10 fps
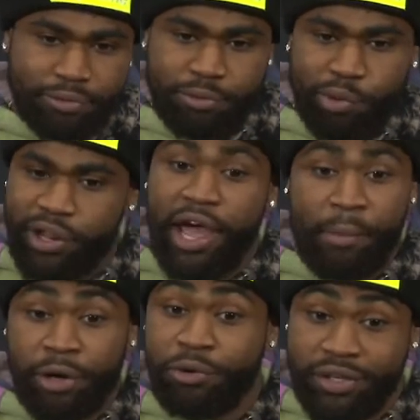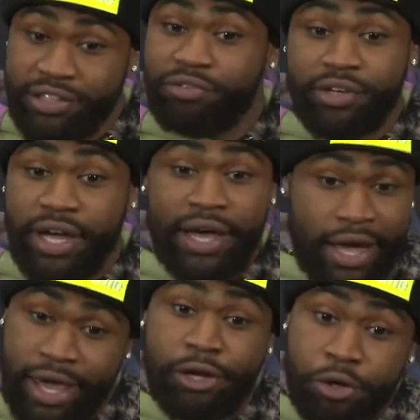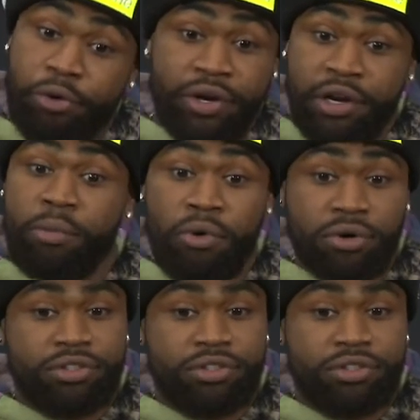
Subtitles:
well, damn, I do this every day and I can't do it anymore.